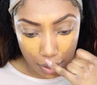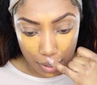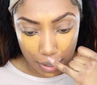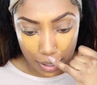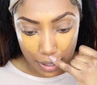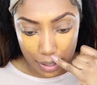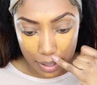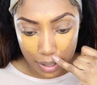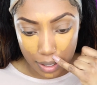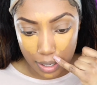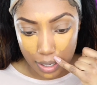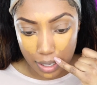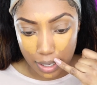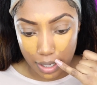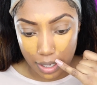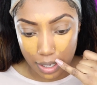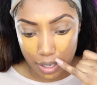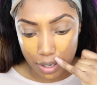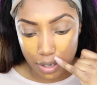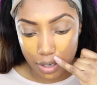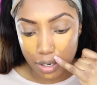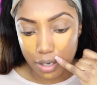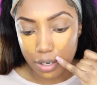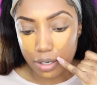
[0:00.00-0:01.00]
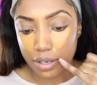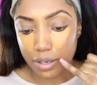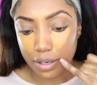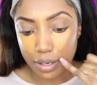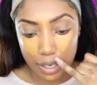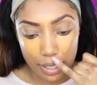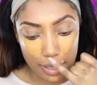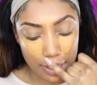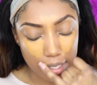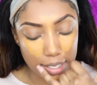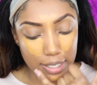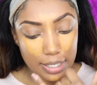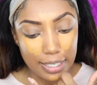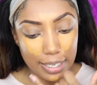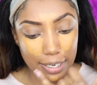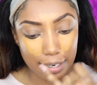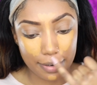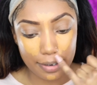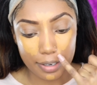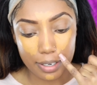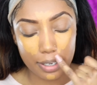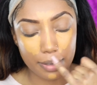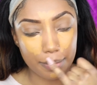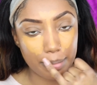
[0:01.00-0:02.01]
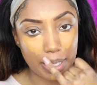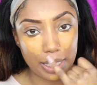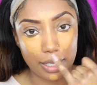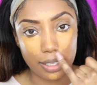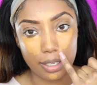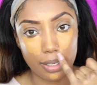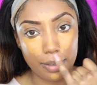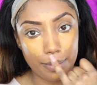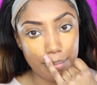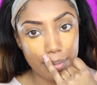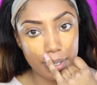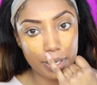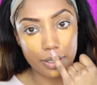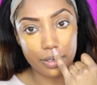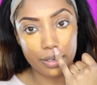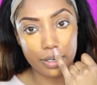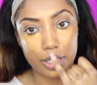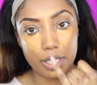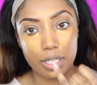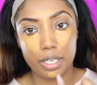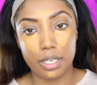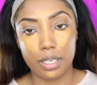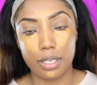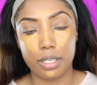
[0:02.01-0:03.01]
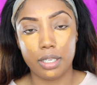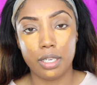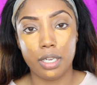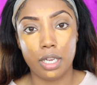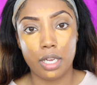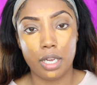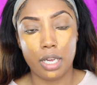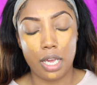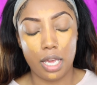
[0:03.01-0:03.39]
In here, in this area, my lip area,